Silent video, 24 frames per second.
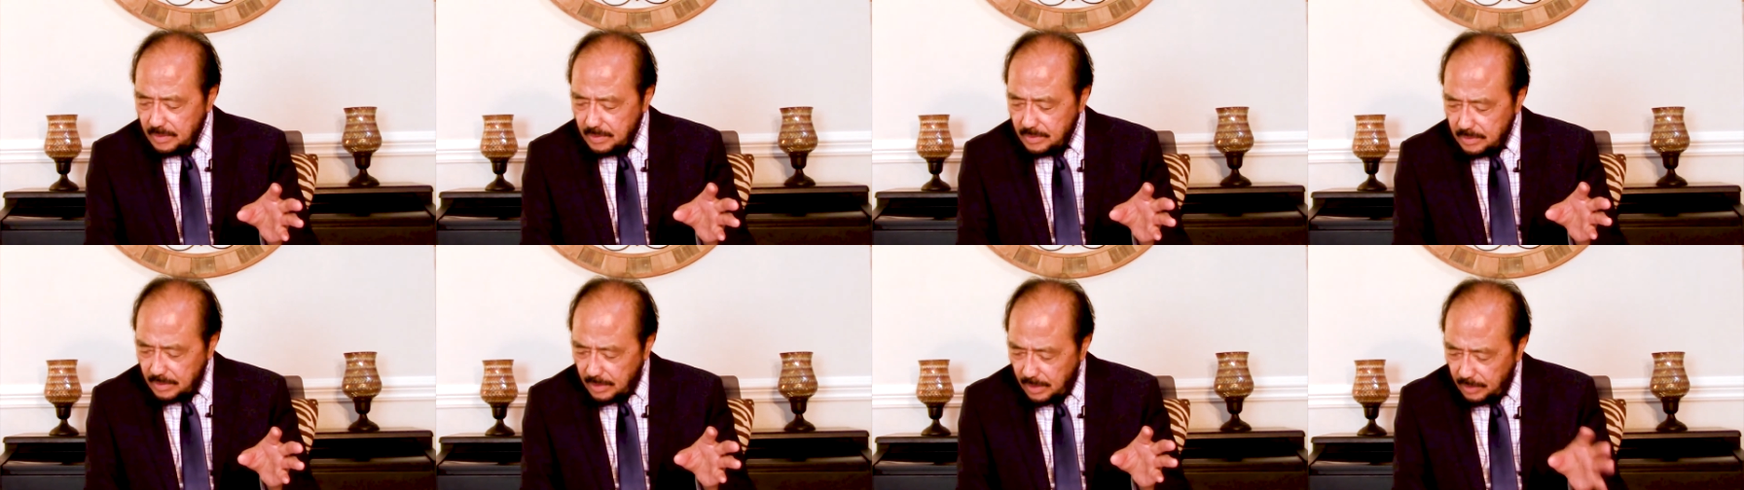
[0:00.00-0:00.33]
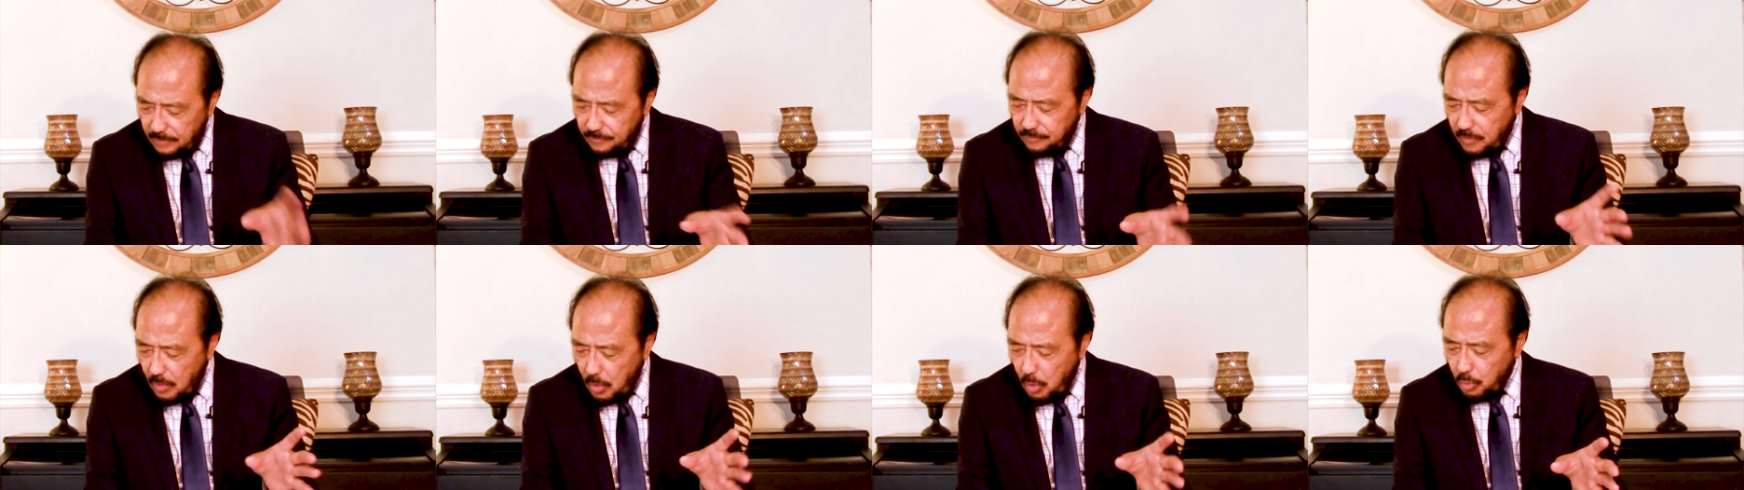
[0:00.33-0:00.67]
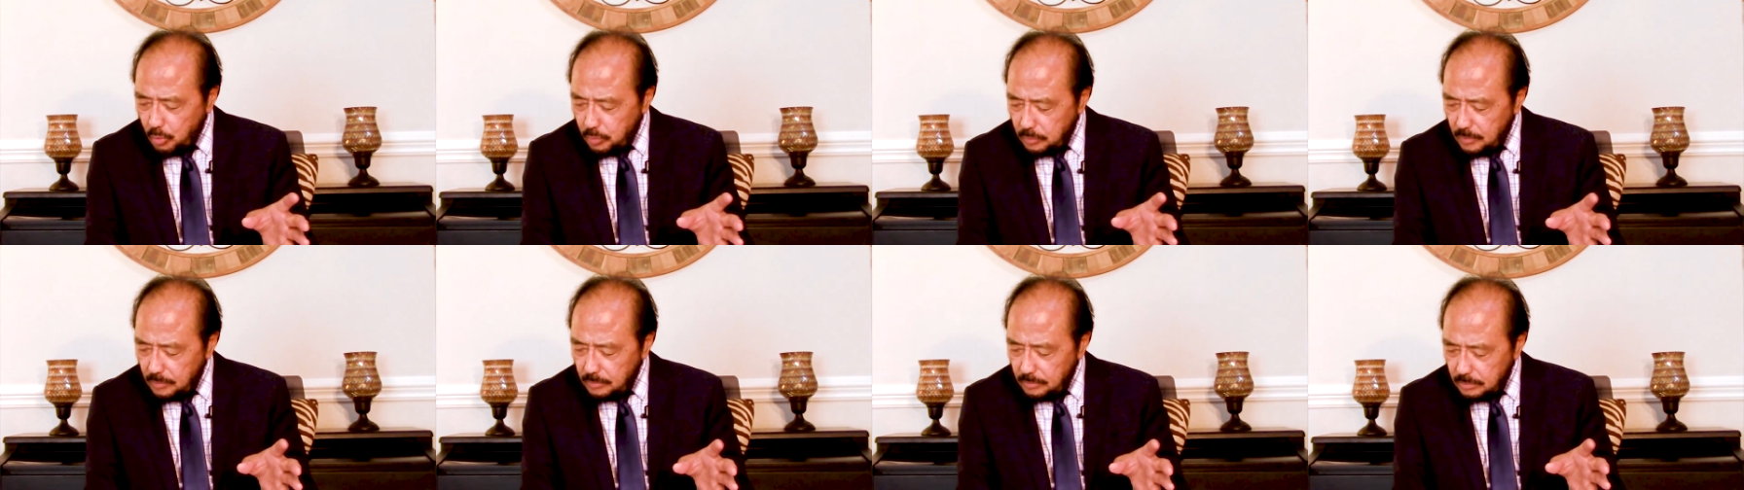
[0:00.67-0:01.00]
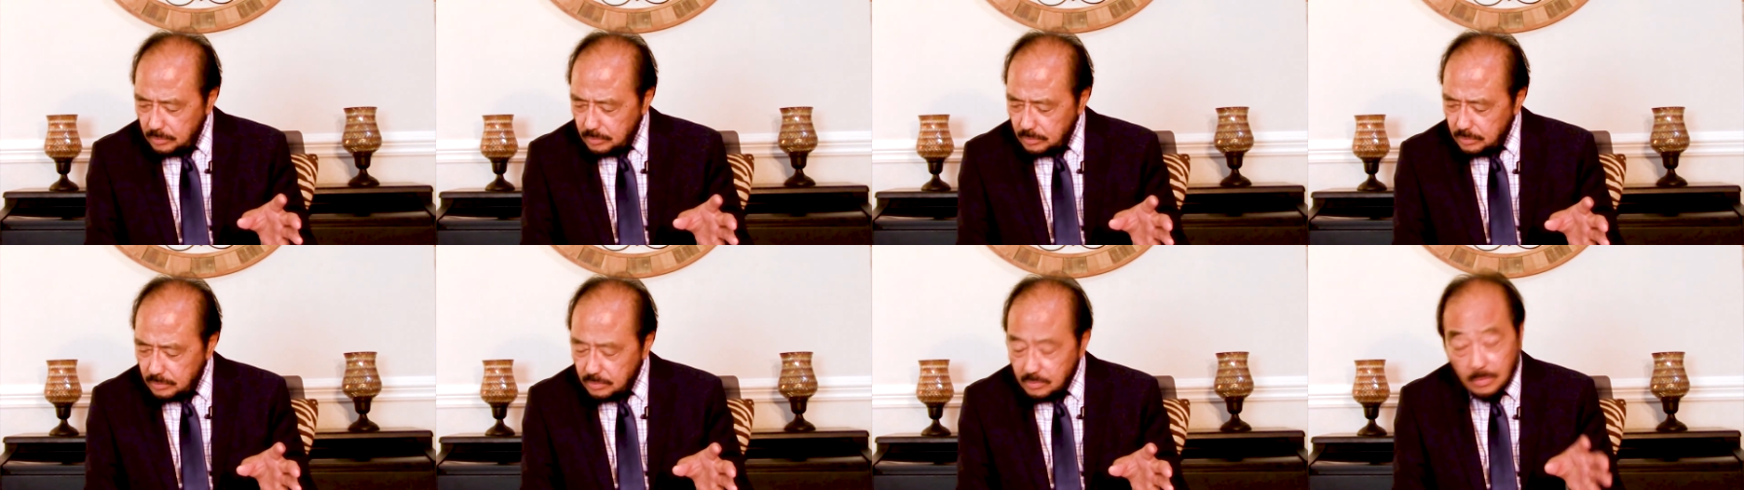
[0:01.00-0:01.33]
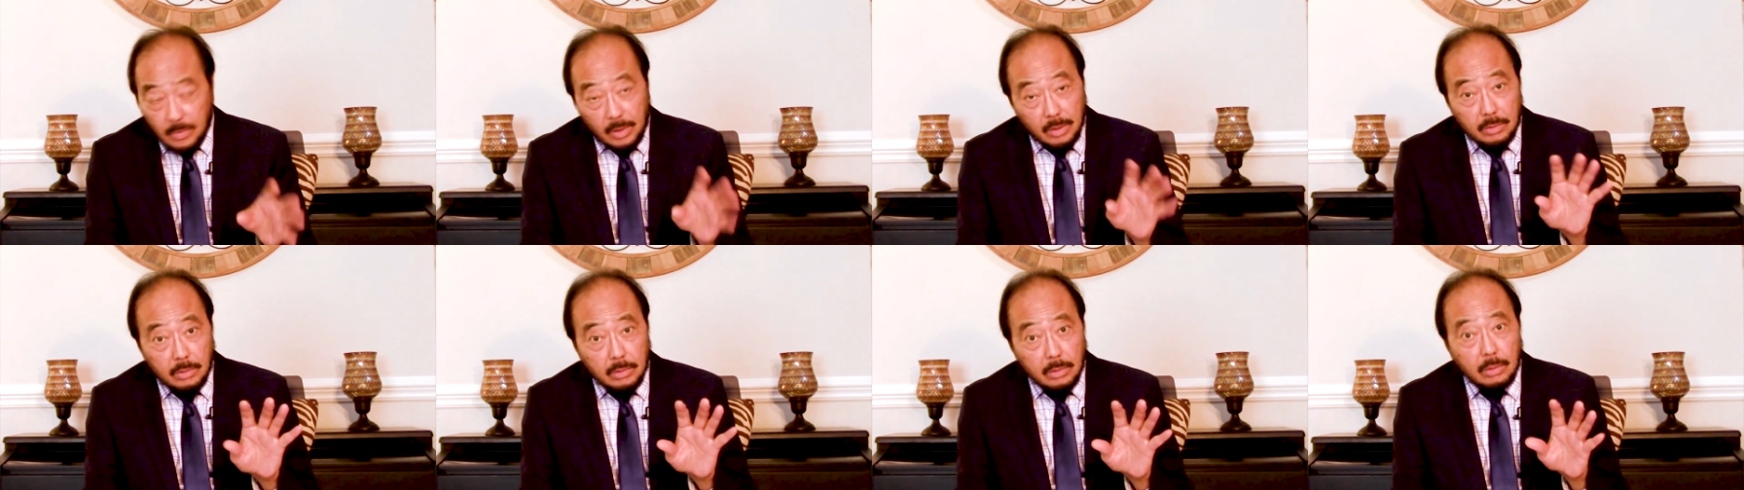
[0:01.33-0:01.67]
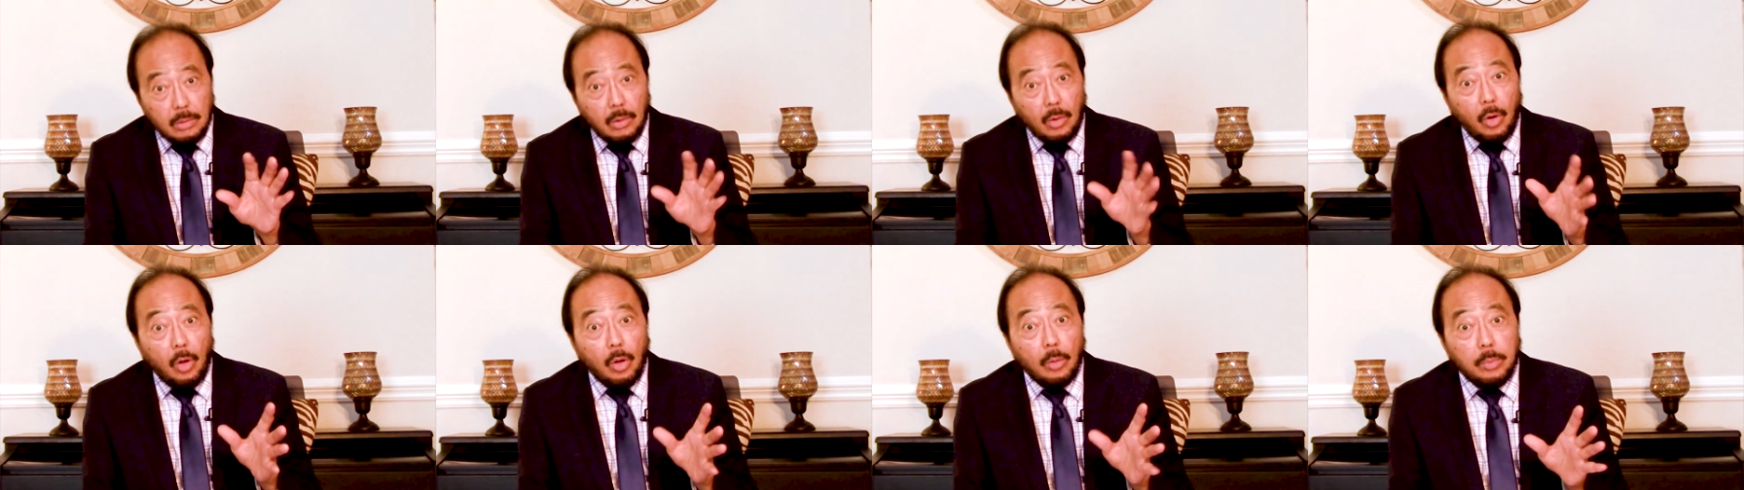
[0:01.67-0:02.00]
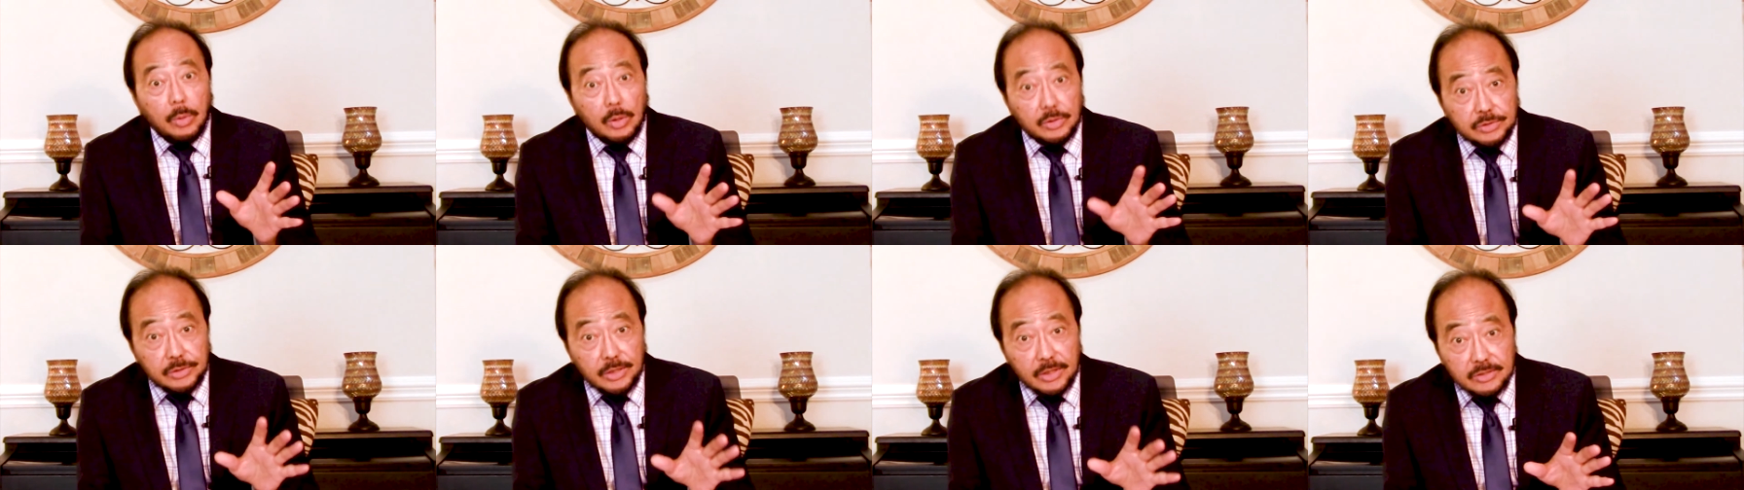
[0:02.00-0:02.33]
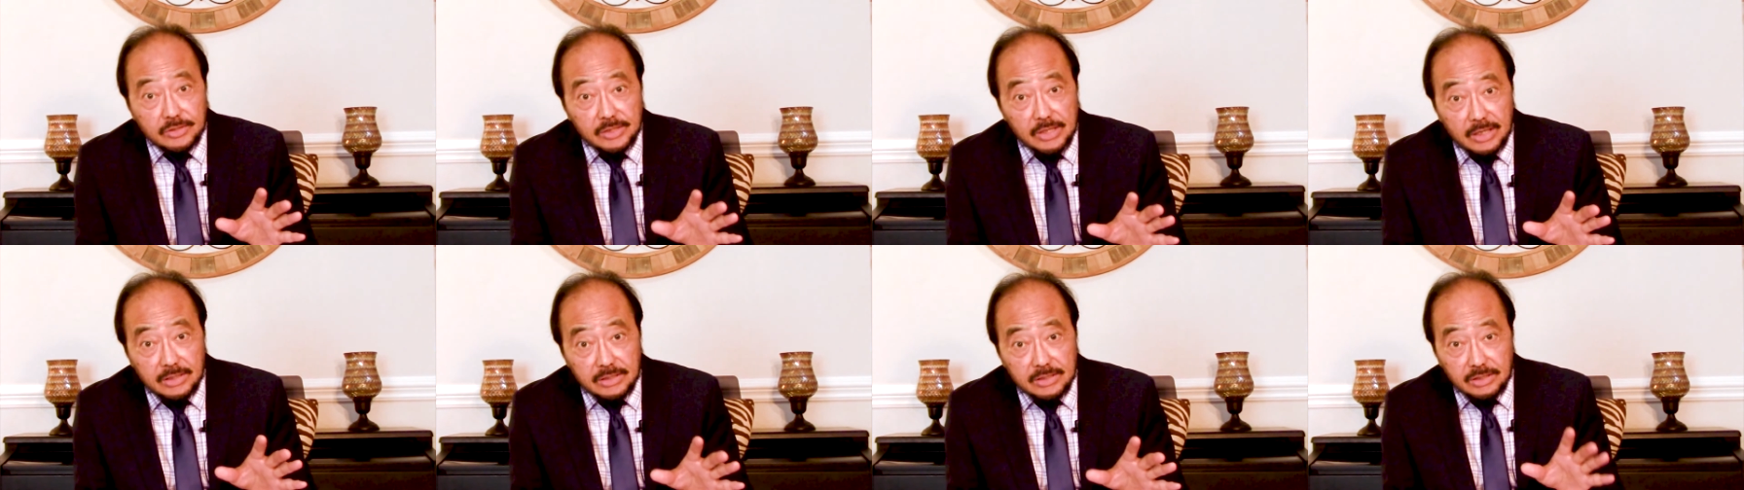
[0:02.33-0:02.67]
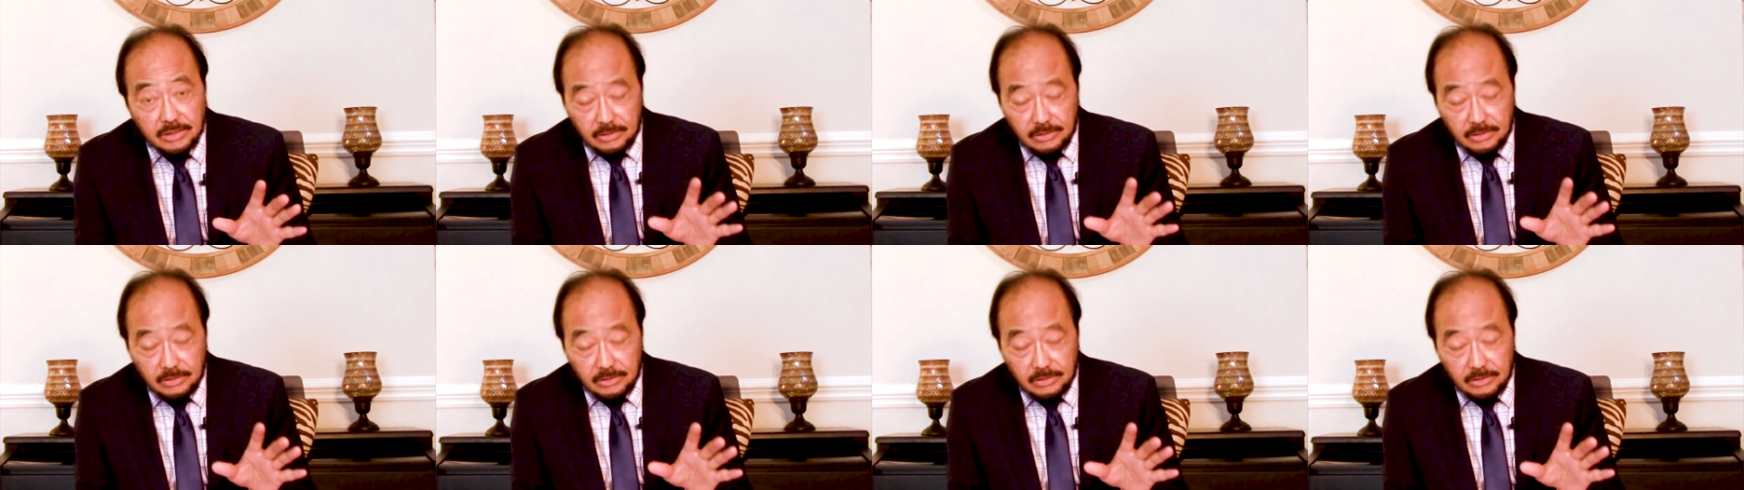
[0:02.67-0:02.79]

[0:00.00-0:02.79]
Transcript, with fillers: her phone almost at sunset,